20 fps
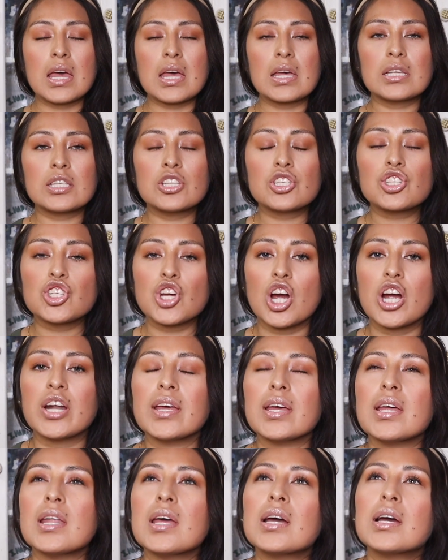
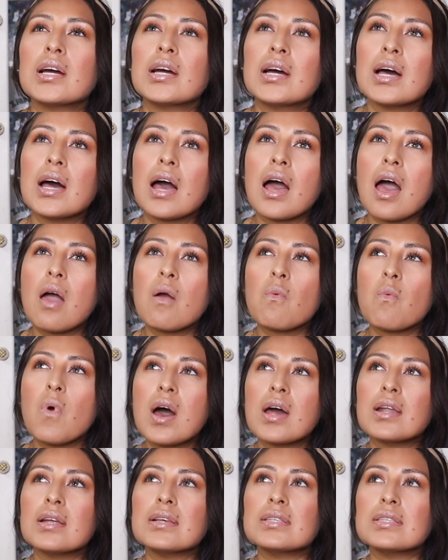started, I
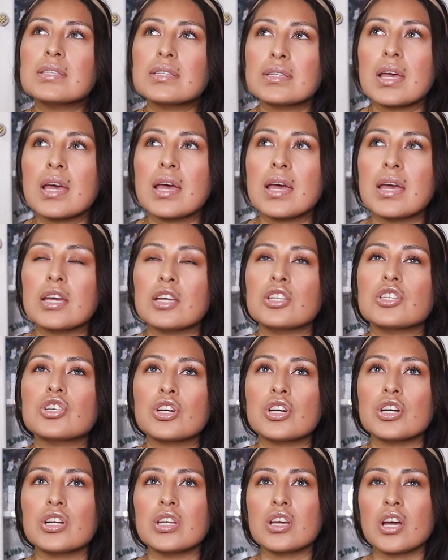want to say,
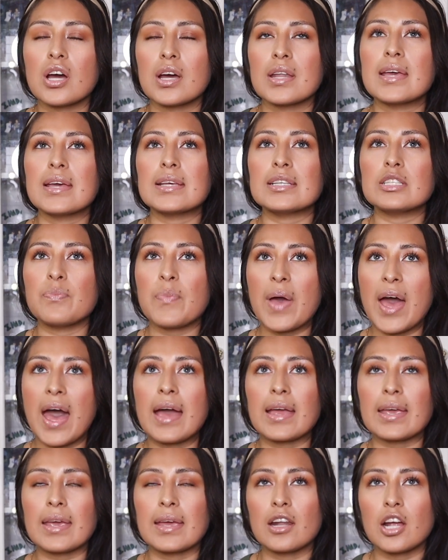turning on his
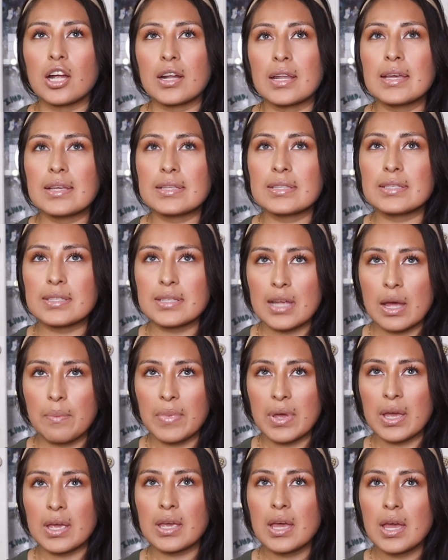back and on his
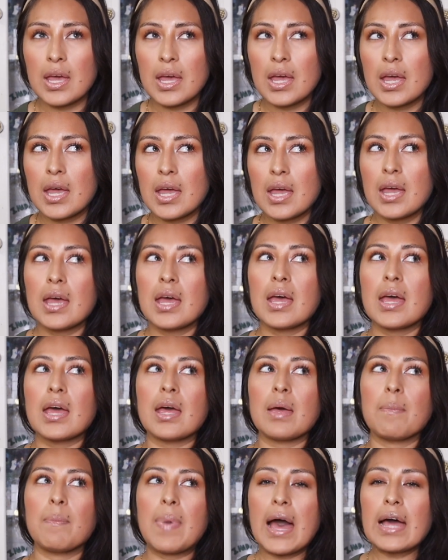stomach
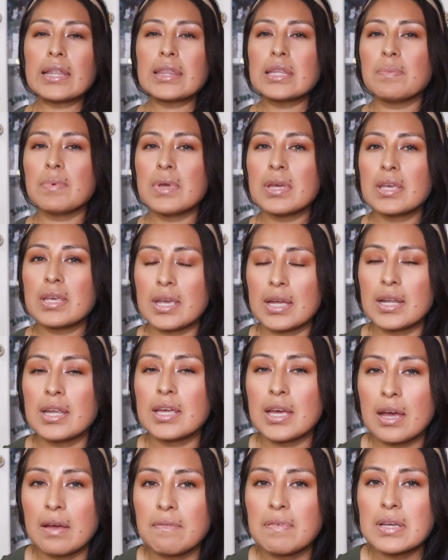about the
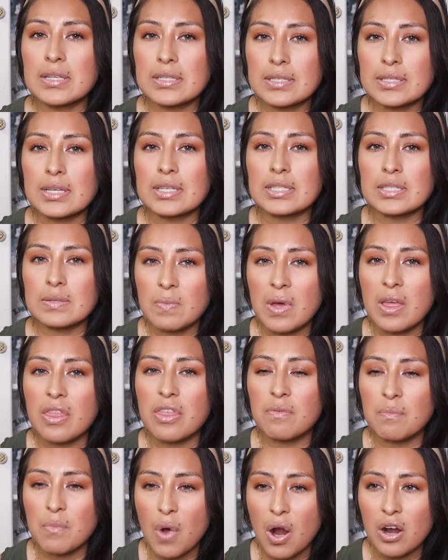beginning of his
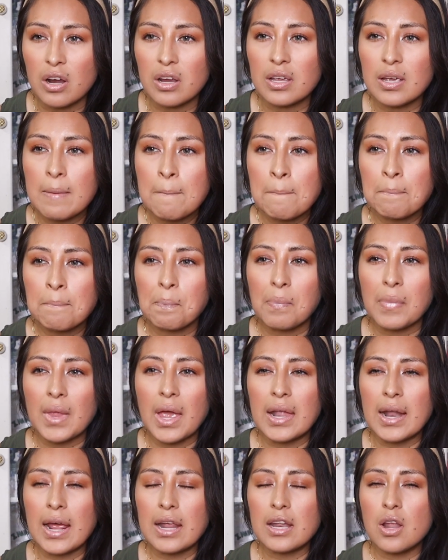6-month mark.
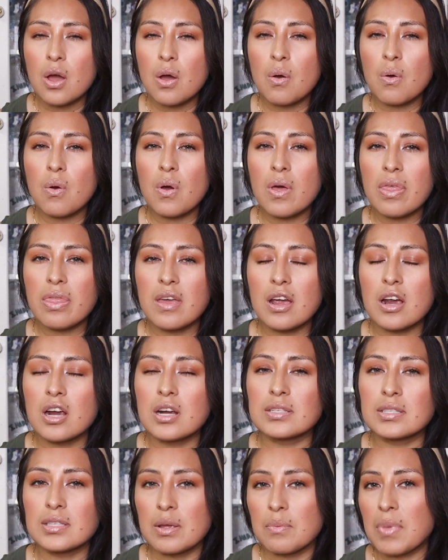And I know there are
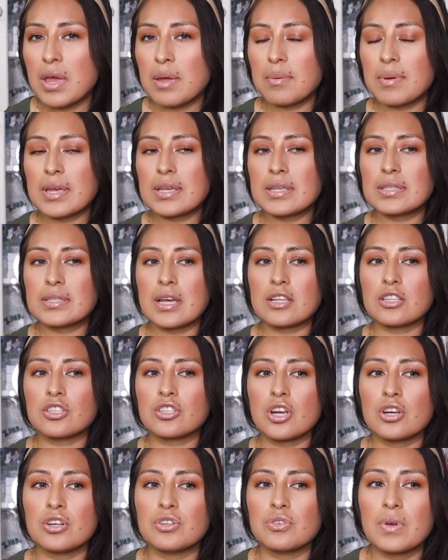some babies that
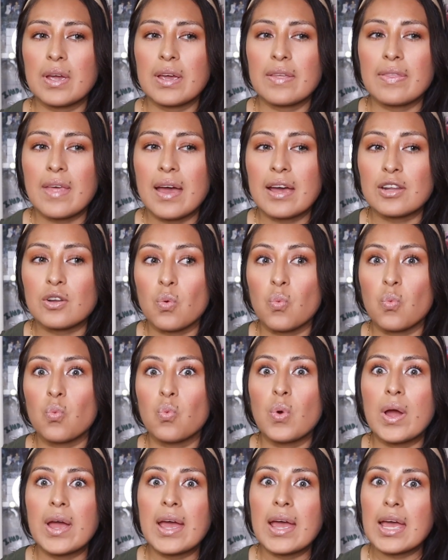start doing that
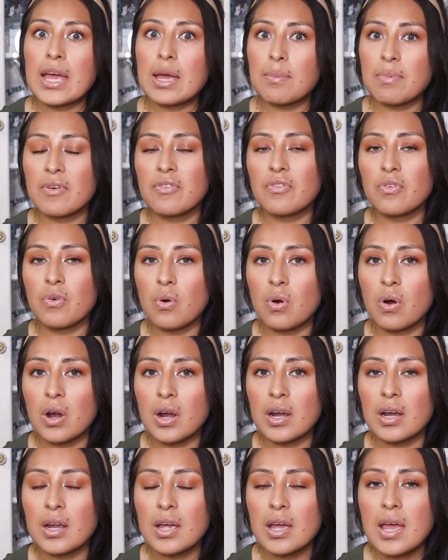way
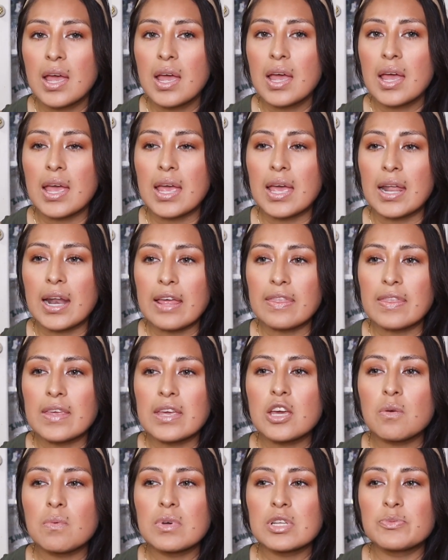before, and I
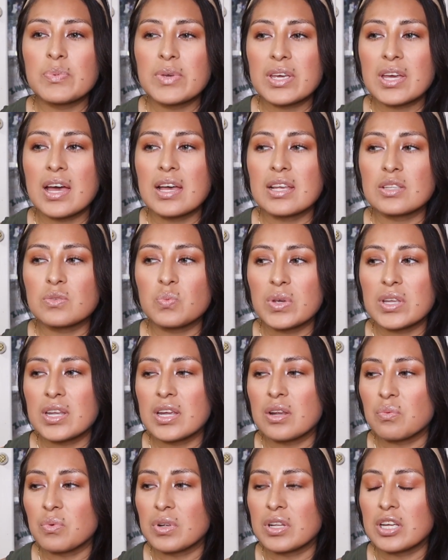think it was because we
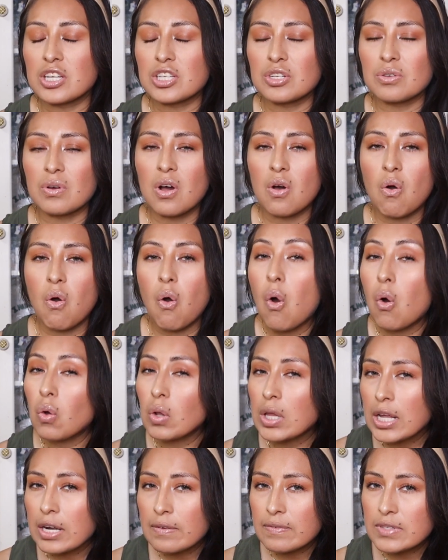didn't really do a whole
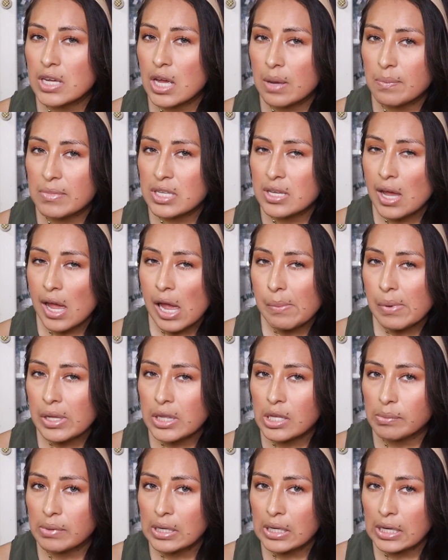lot of tummy time at
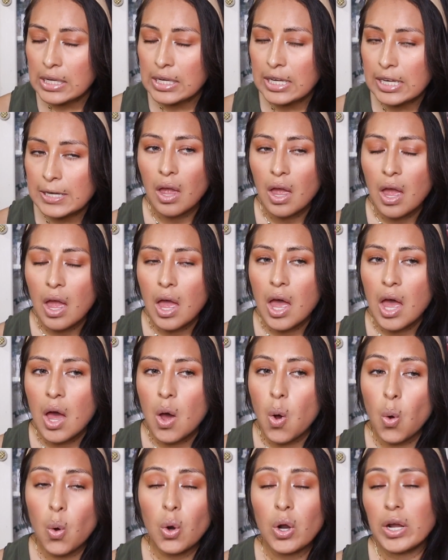the beginning.
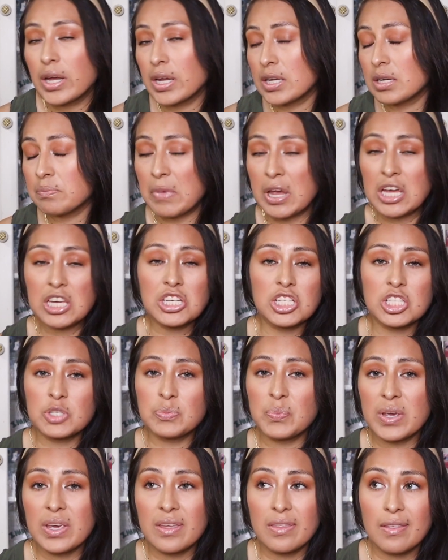Or it may just
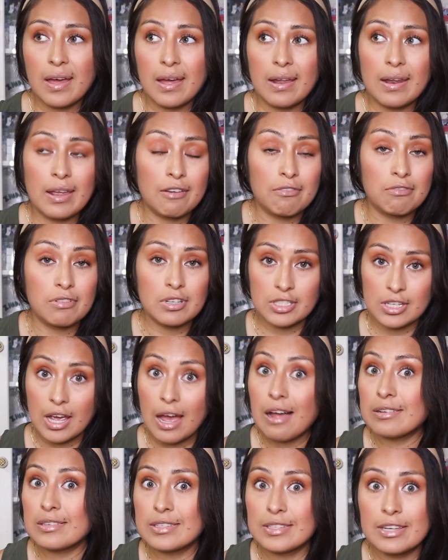be that every
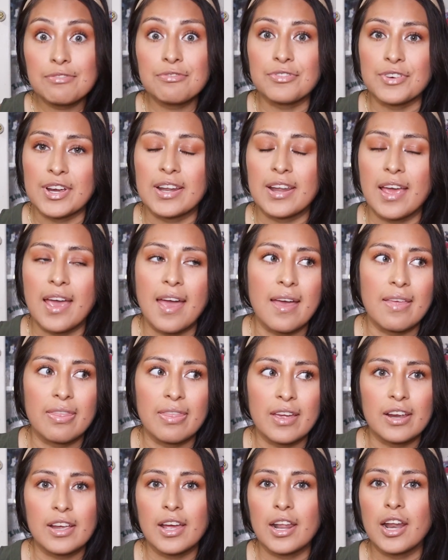child's different and
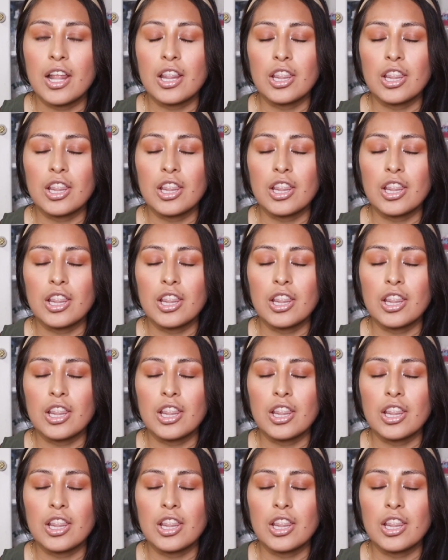they're gonna